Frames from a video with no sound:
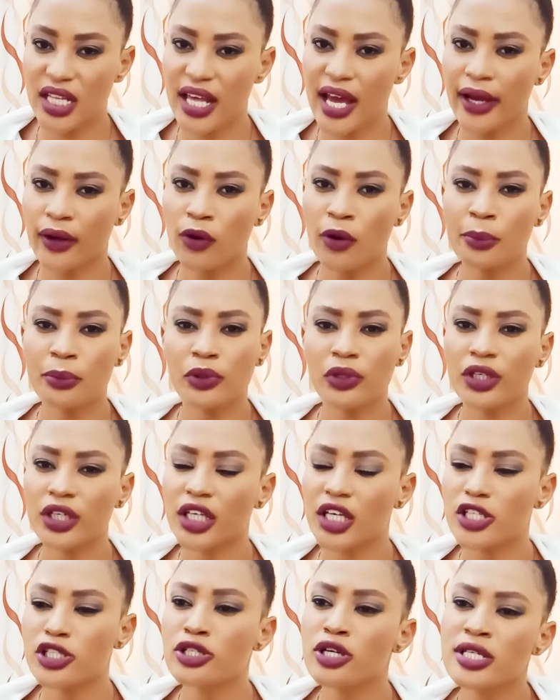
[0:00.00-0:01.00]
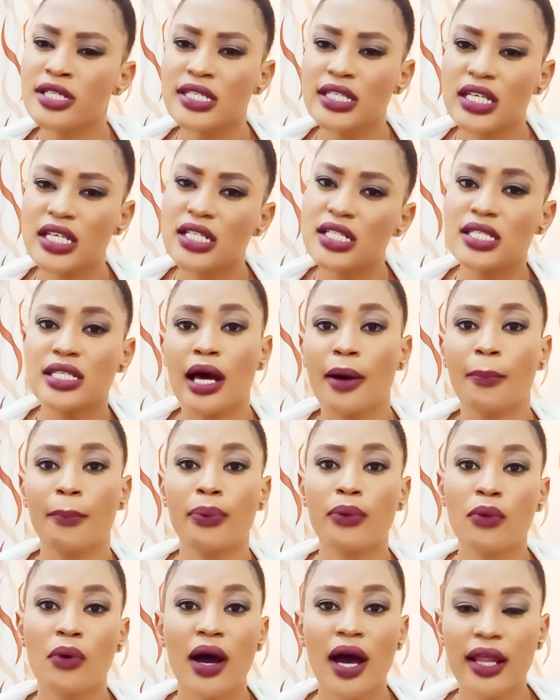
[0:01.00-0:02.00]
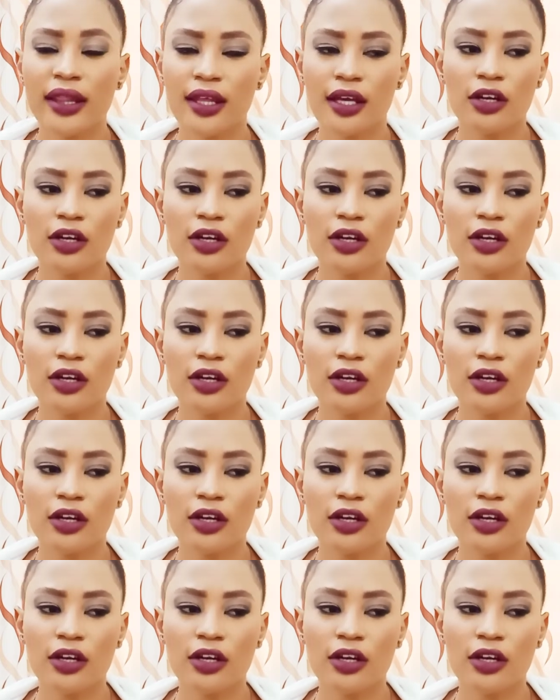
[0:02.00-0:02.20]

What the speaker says: Their communication skills are poor.